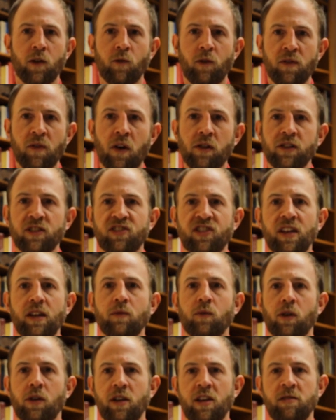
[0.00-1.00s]
we've already
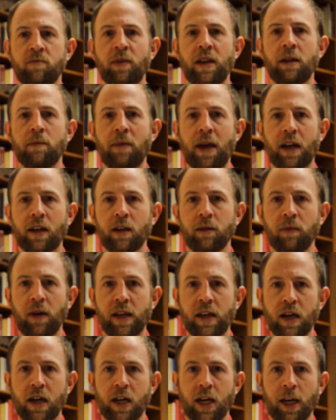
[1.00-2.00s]
seen where he's been abandoned
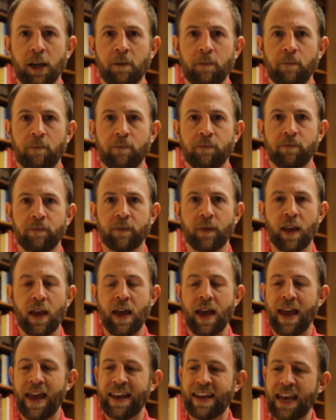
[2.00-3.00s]
by God.
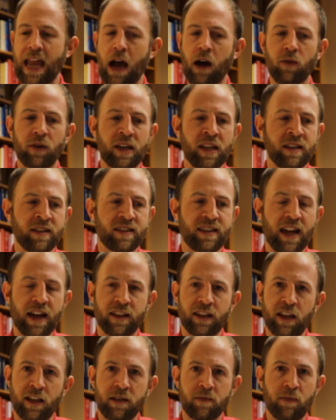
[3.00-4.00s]
And now in his
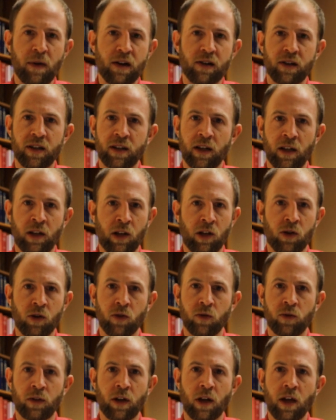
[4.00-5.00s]
death, he's buried
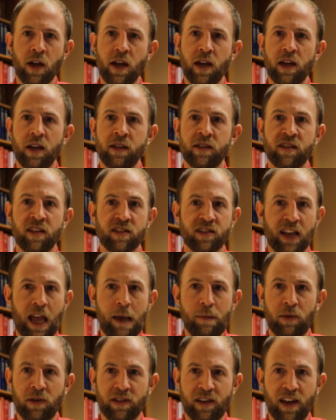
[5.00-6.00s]
alone. His
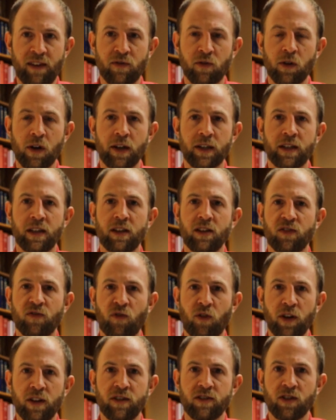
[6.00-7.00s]
disciples have run, his
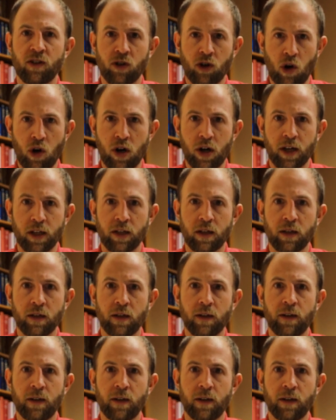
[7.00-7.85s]
friends are gone.